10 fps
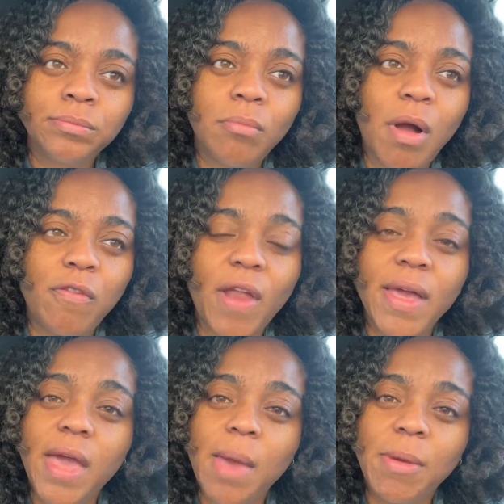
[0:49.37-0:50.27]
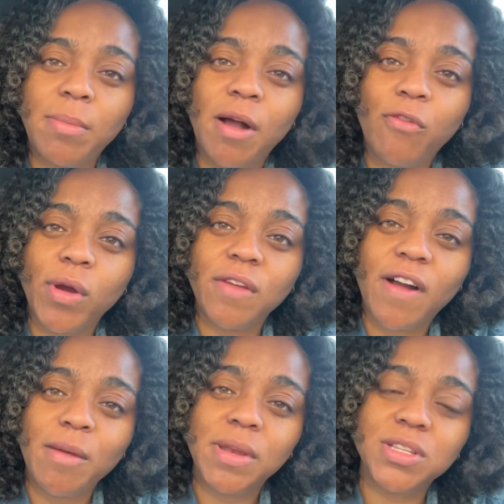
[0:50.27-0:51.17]
My flight came in about
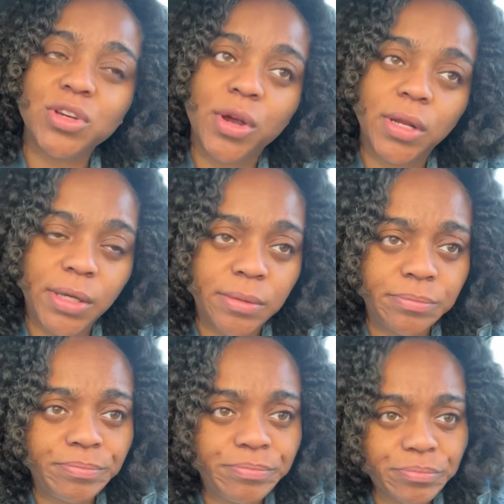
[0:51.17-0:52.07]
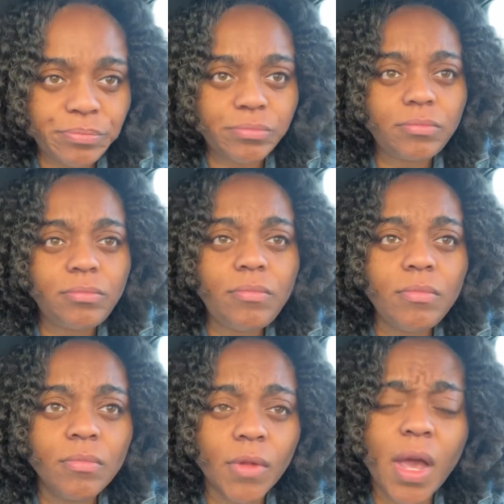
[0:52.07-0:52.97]
45 minutes early.
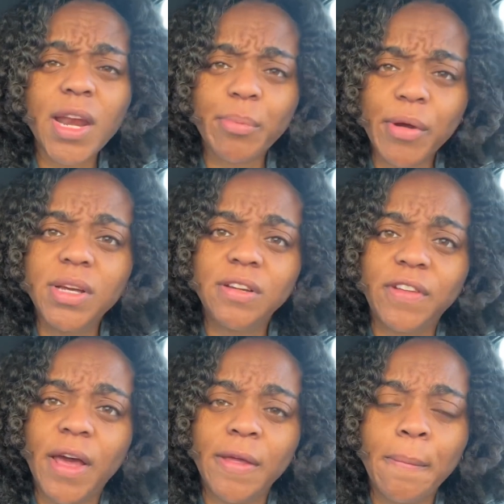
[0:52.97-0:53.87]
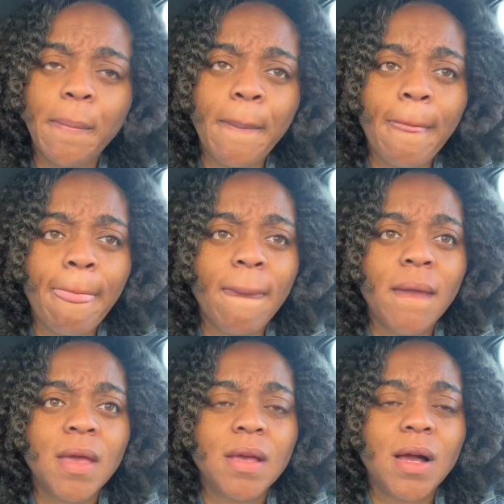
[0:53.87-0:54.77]
I had a pretty good flight
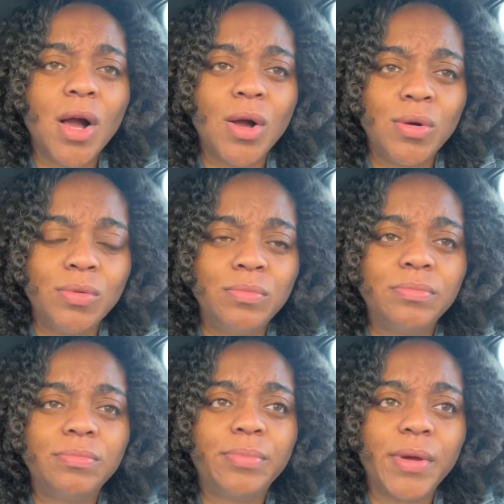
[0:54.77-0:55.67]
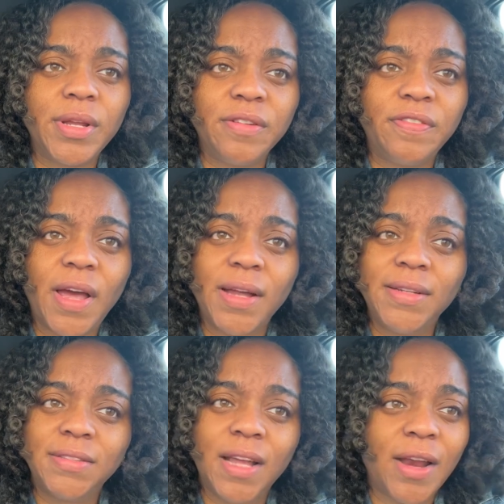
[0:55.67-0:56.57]
home. Pretty good
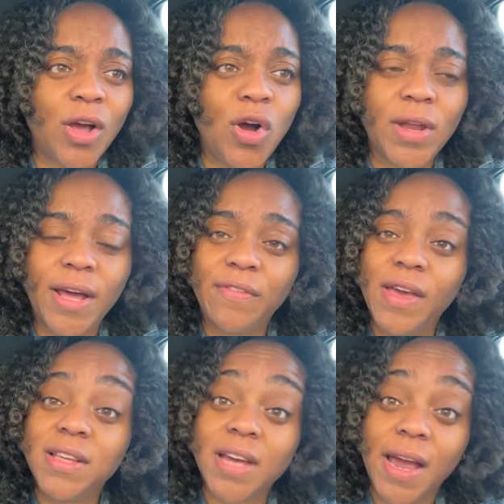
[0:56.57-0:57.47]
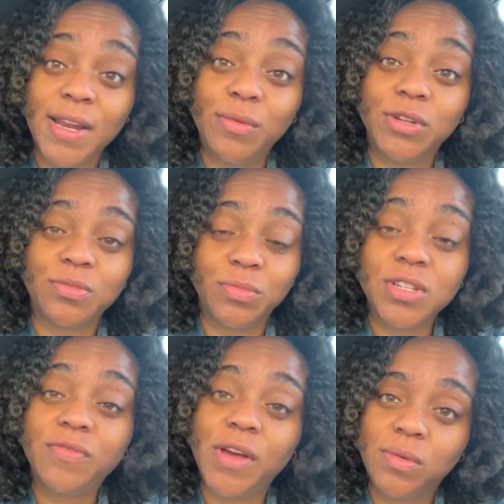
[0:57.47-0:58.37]
flight. Not a whole lot of anxiety, which
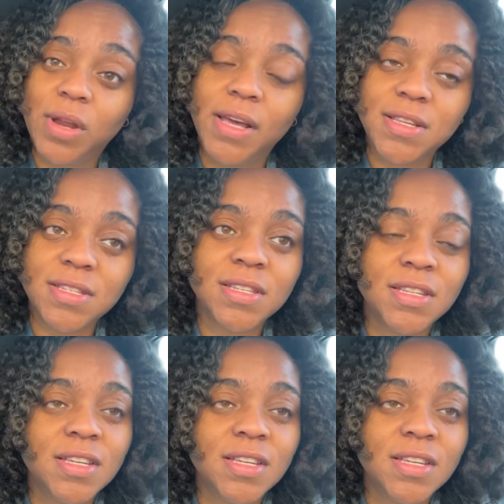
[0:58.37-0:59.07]
which felt nice.